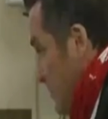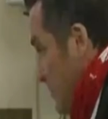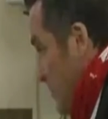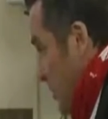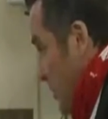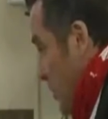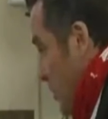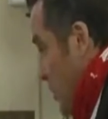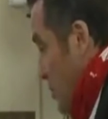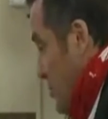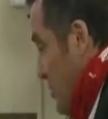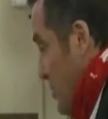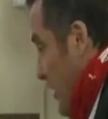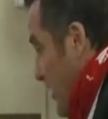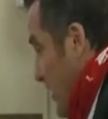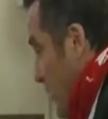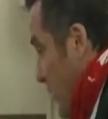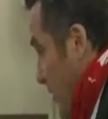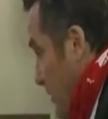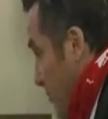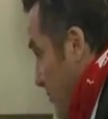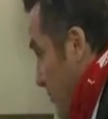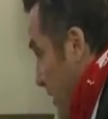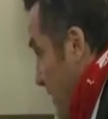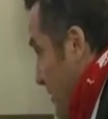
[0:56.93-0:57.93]

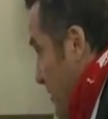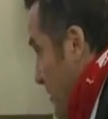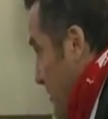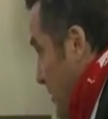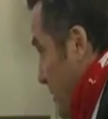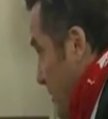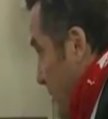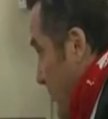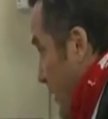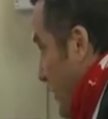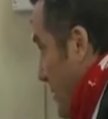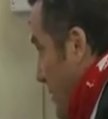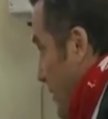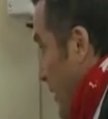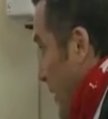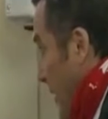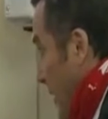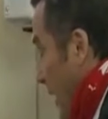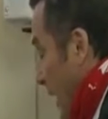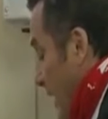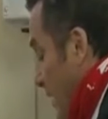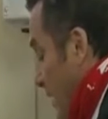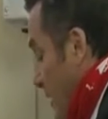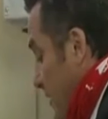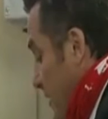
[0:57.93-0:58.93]
negotiating,
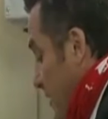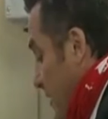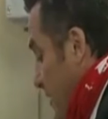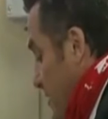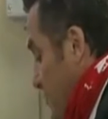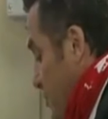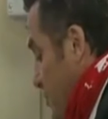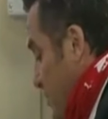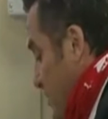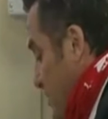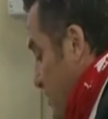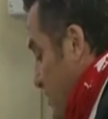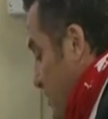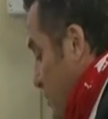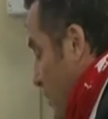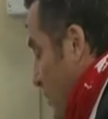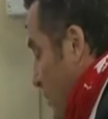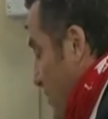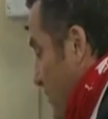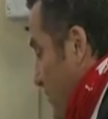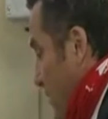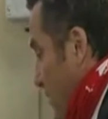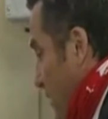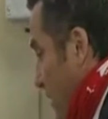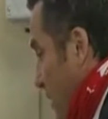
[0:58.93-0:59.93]
basically, out of this, which is what
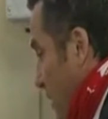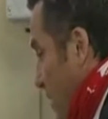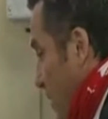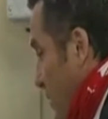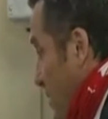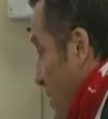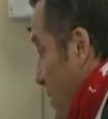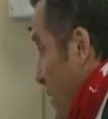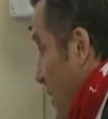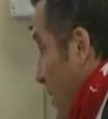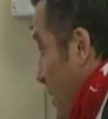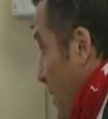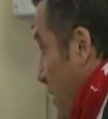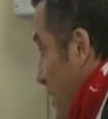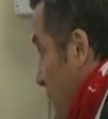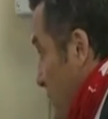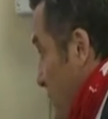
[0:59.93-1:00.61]
we feared.